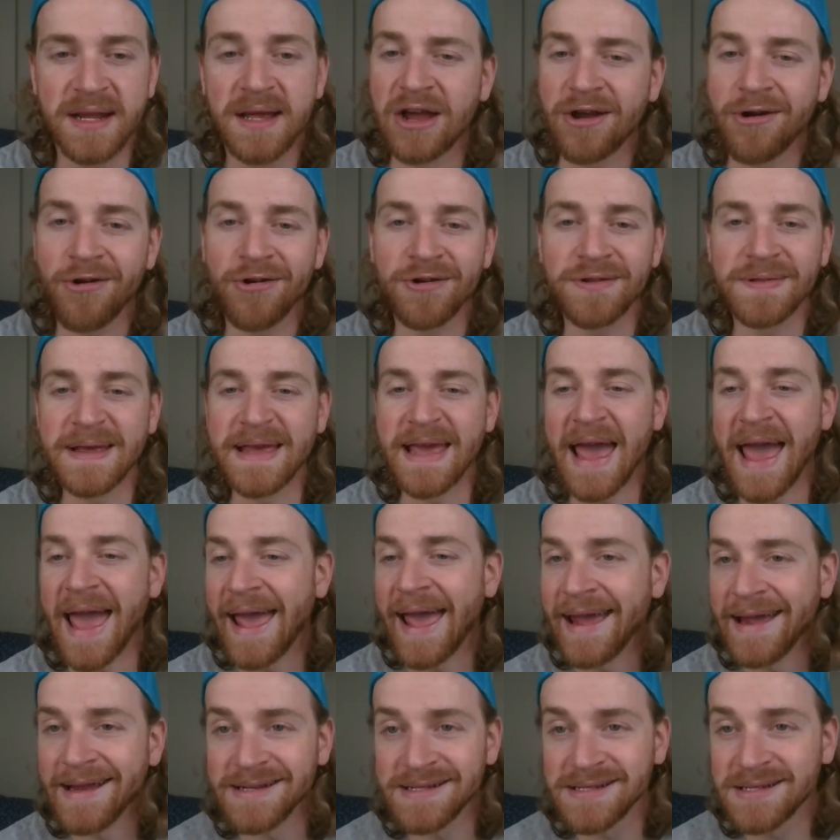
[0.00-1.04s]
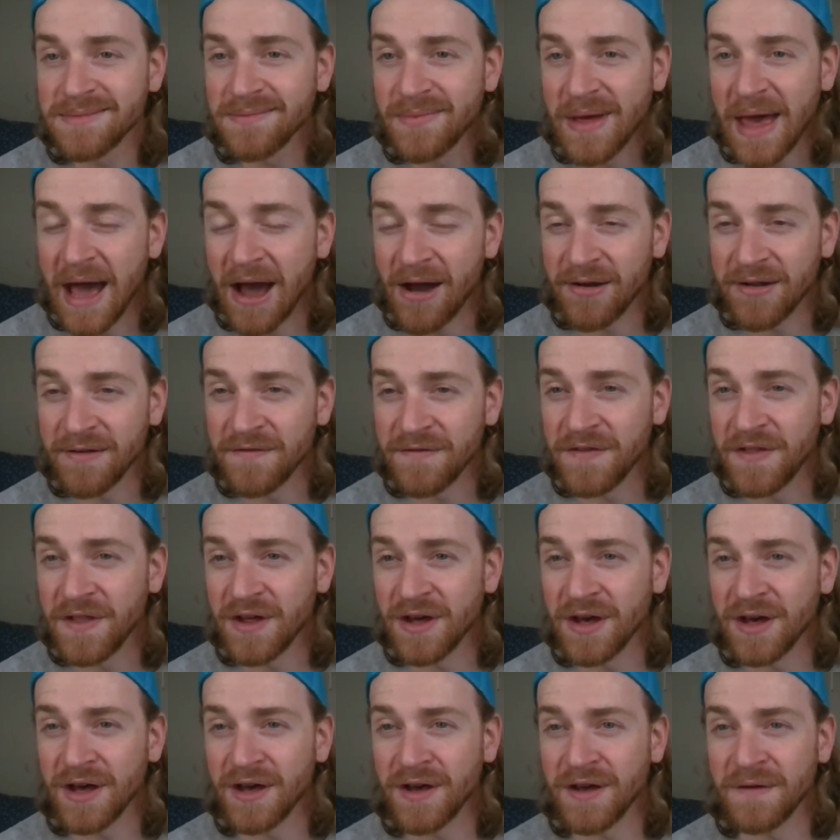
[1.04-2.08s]
Currently 8 out of
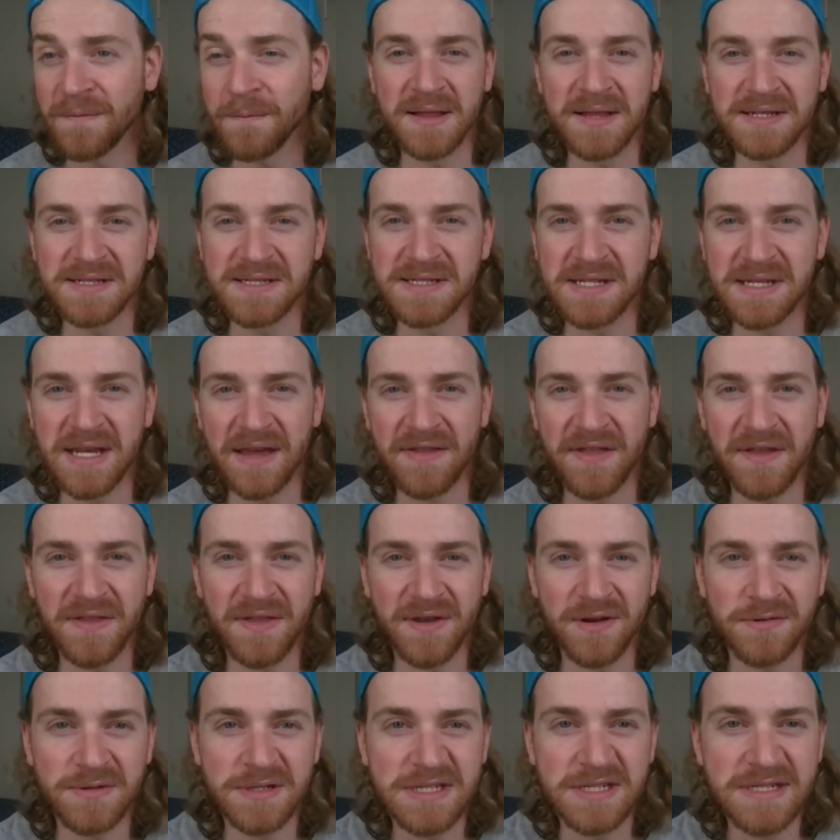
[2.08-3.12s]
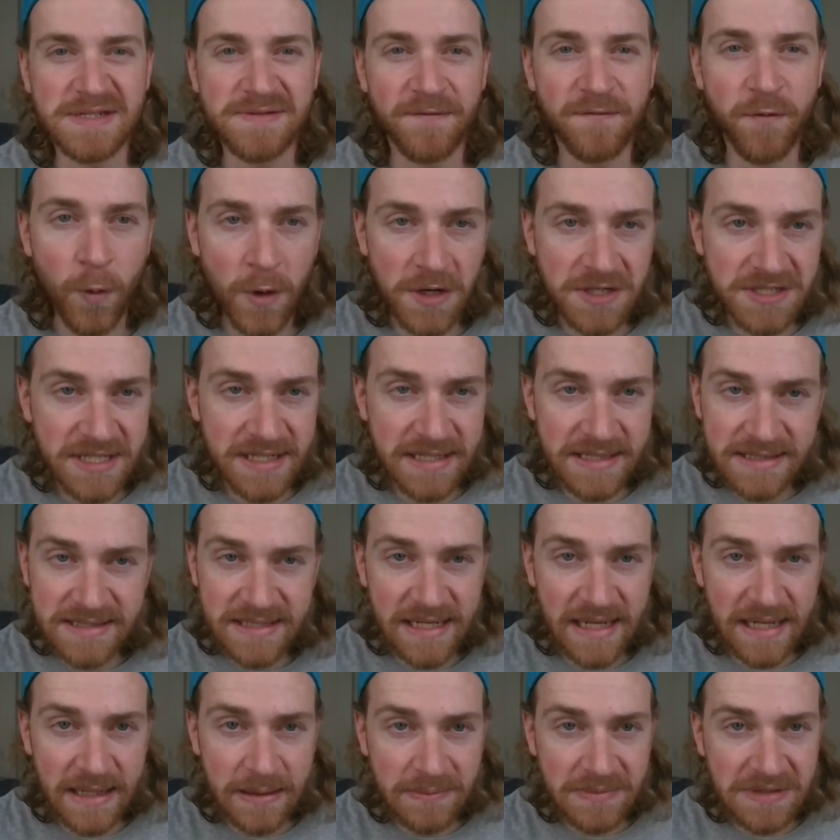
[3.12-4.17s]
the, let's see, I think there was 14
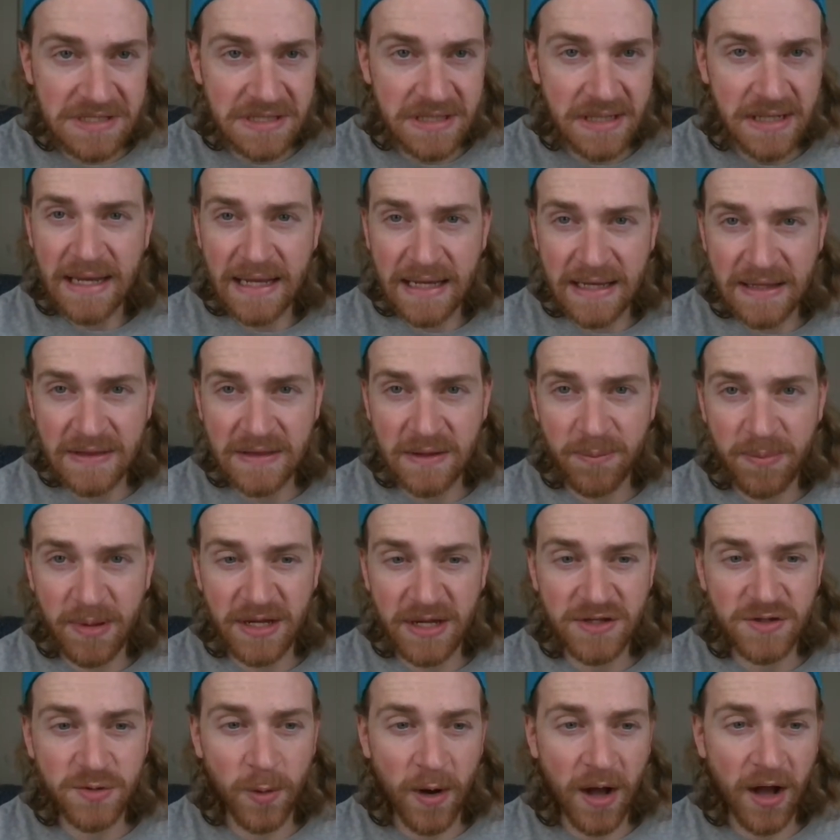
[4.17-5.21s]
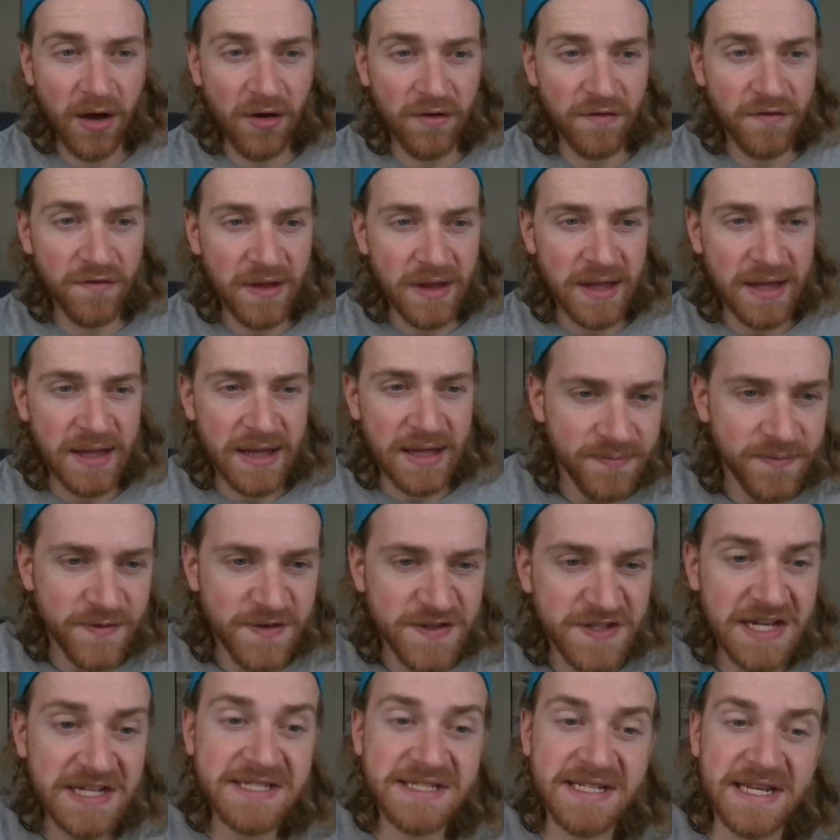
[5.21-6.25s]
teams in the Big 12.
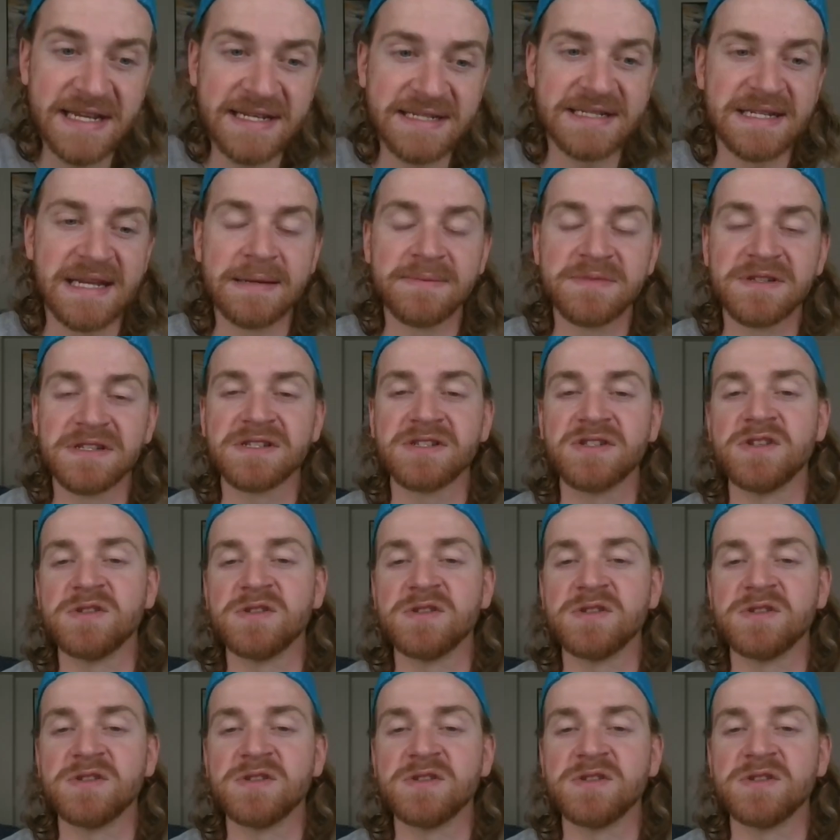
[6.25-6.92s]
16 teams,